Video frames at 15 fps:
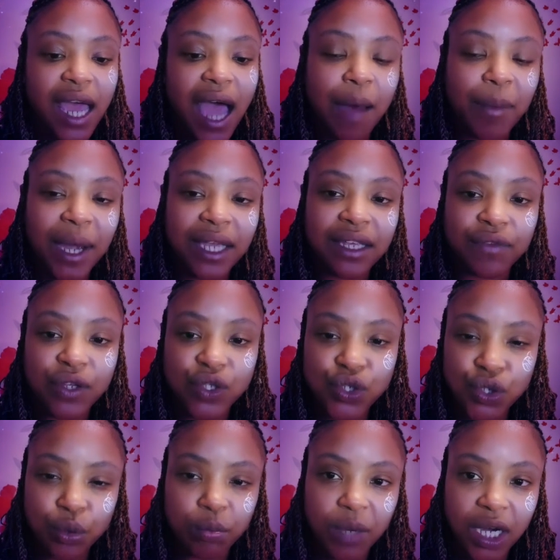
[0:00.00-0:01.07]
Am I giving
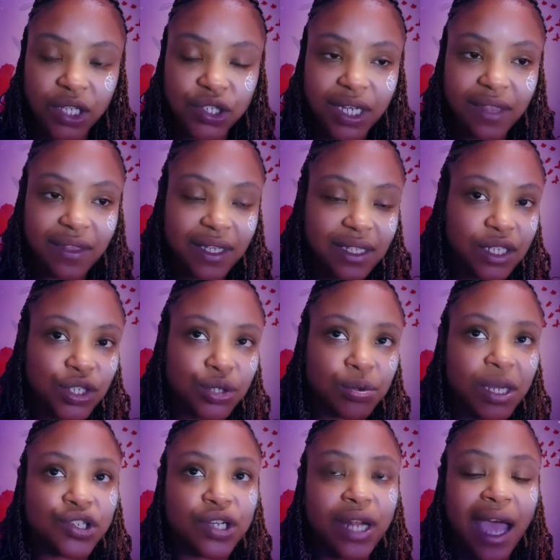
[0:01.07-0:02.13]
too much in this
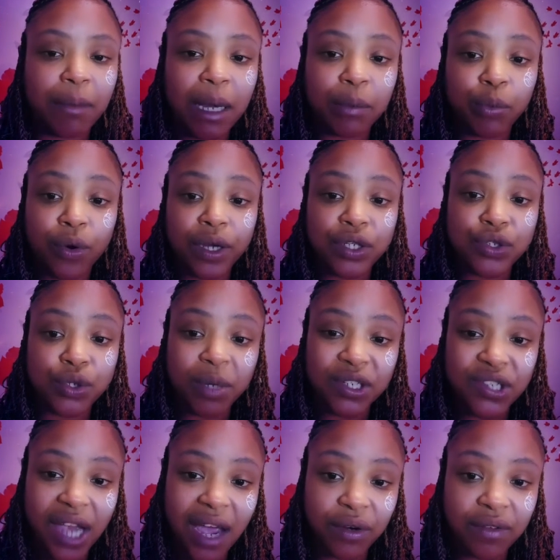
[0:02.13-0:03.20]
situation? Am I pouring too
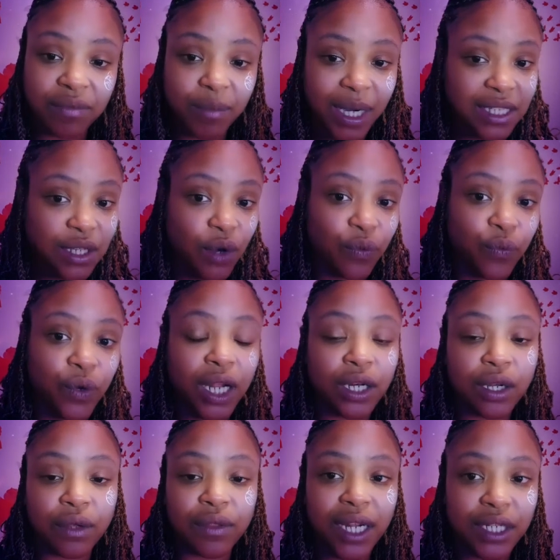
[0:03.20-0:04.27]
much out of myself when I
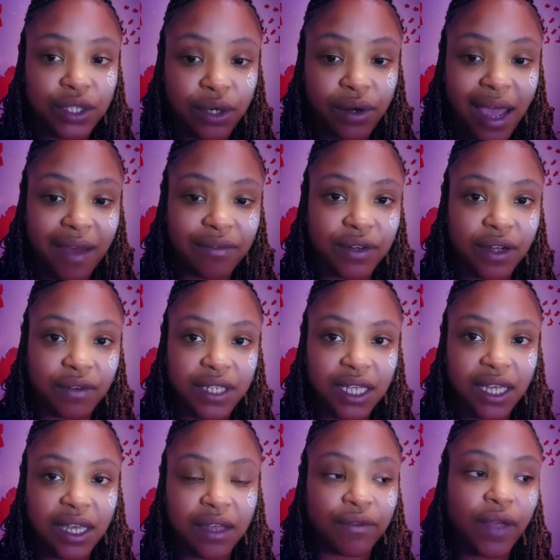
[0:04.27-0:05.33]
know that I don't have enough to
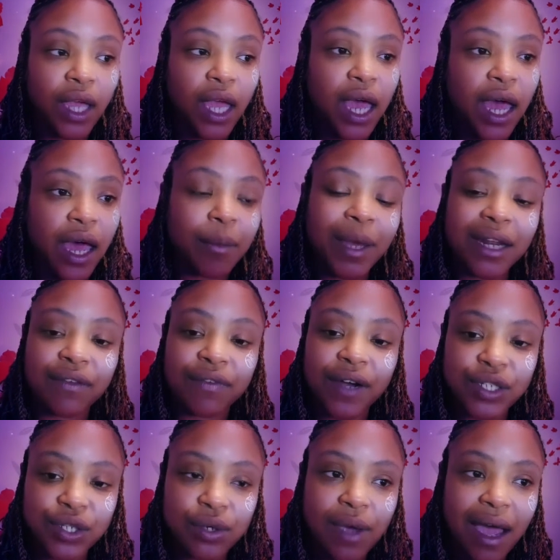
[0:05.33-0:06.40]
give? And if I
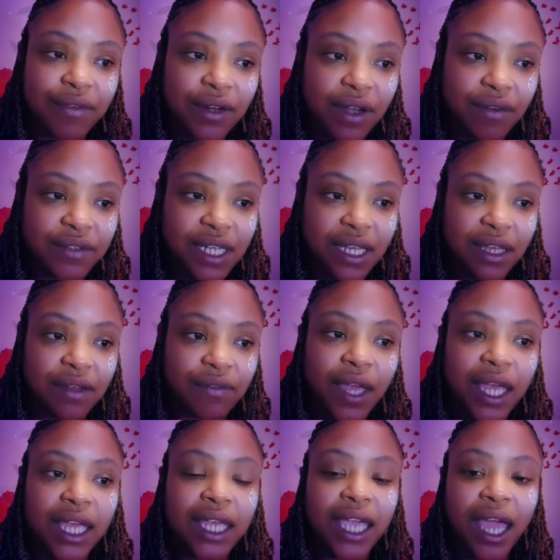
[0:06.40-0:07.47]
do have enough to give,
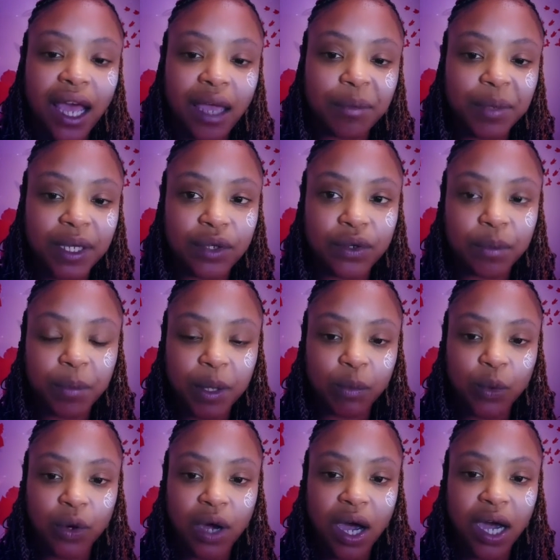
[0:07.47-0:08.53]
can I be a little bit
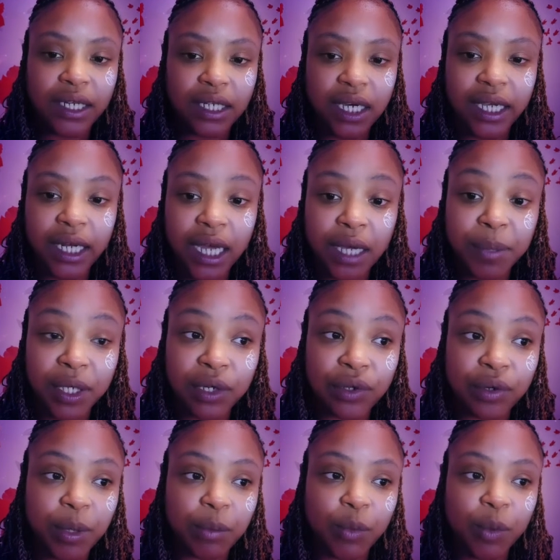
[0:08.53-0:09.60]
more kinder? Can I be a
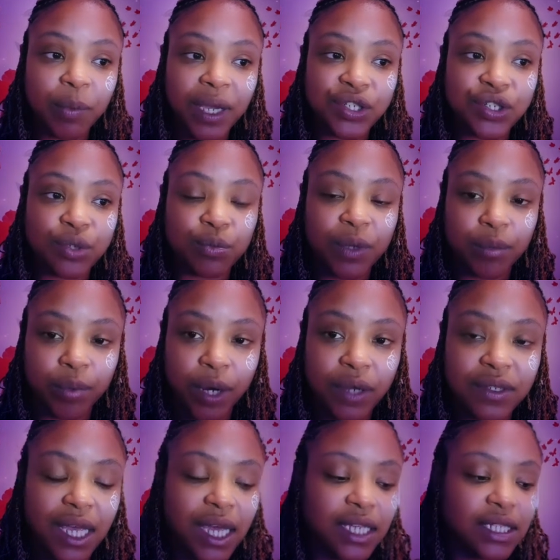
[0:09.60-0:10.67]
little bit more patient with the
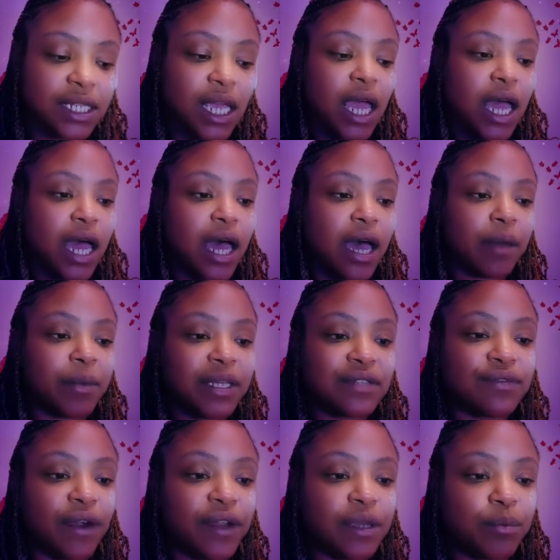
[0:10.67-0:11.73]
process? It's
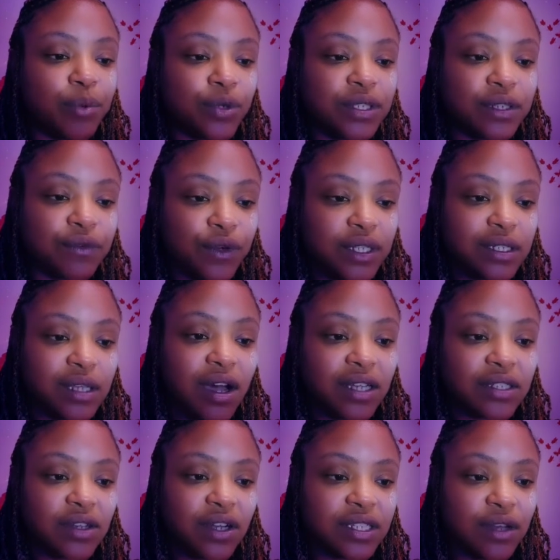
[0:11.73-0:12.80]
very important for us to
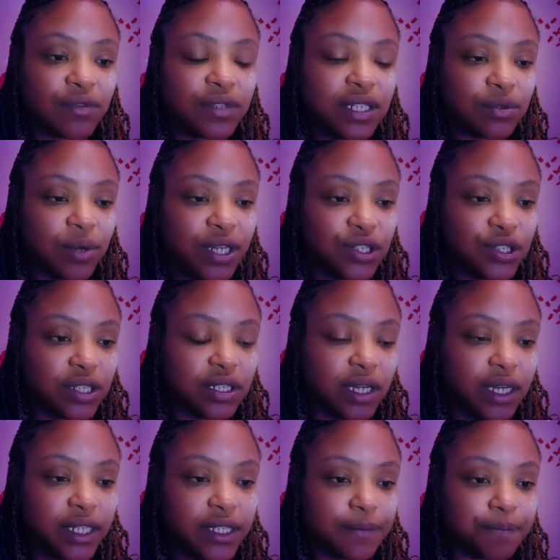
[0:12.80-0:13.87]
ask ourselves these questions,
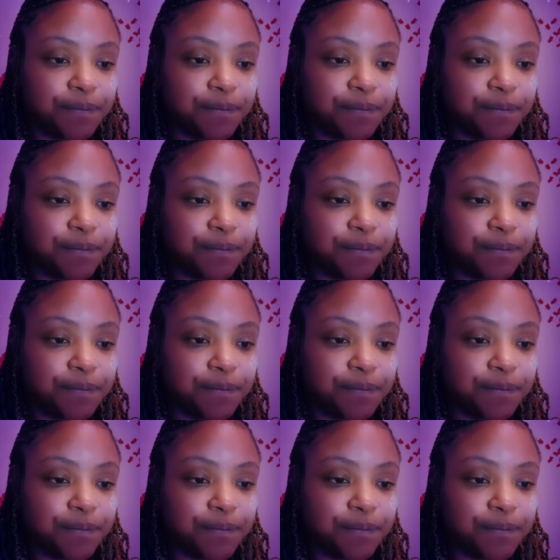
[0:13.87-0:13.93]
guys.